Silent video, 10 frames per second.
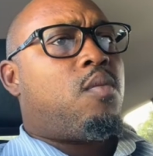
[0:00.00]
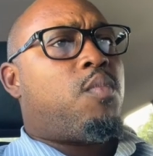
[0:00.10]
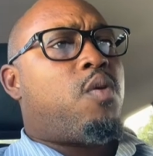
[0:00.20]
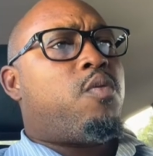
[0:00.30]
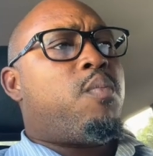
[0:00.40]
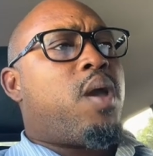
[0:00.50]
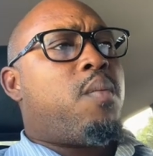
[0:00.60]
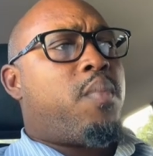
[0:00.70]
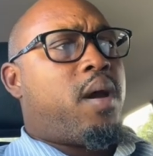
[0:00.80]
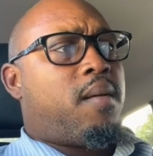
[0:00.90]
but
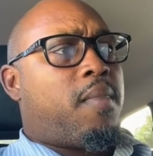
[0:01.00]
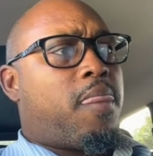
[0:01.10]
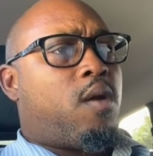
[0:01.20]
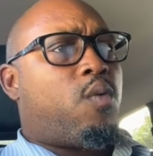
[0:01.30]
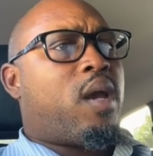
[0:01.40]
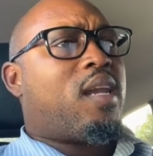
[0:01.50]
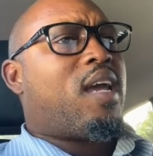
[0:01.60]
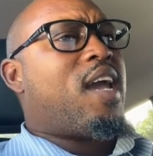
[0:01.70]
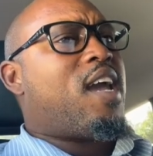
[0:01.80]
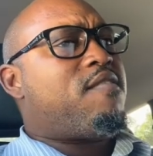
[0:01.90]
remember,
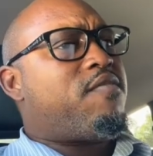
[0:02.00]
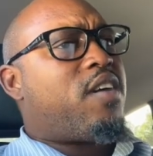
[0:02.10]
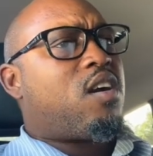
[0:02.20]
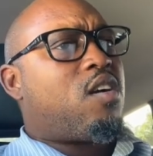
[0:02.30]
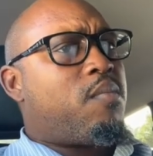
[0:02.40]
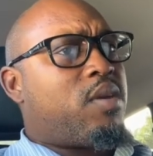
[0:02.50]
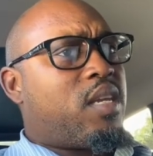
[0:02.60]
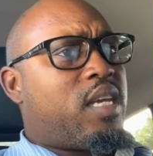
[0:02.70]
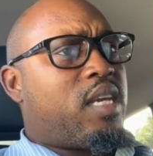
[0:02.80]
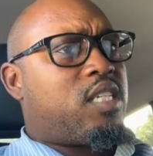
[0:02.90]
whenever
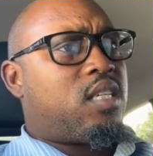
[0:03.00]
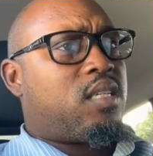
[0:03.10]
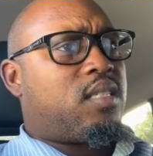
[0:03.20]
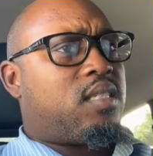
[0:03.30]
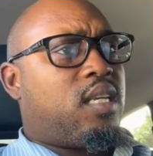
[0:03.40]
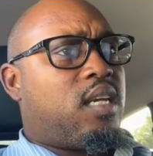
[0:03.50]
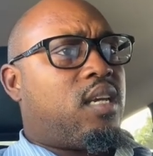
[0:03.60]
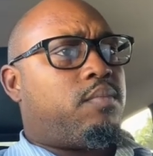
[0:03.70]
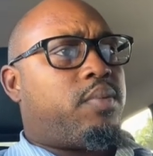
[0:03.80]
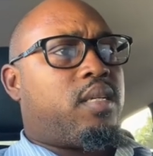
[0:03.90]
communication is
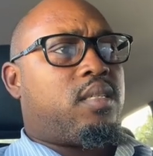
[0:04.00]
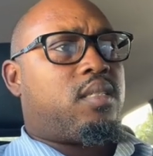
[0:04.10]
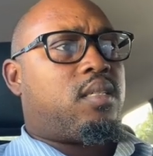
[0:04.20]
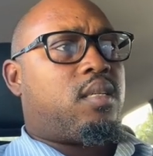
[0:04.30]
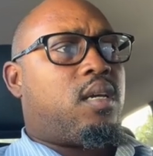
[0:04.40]
taking place,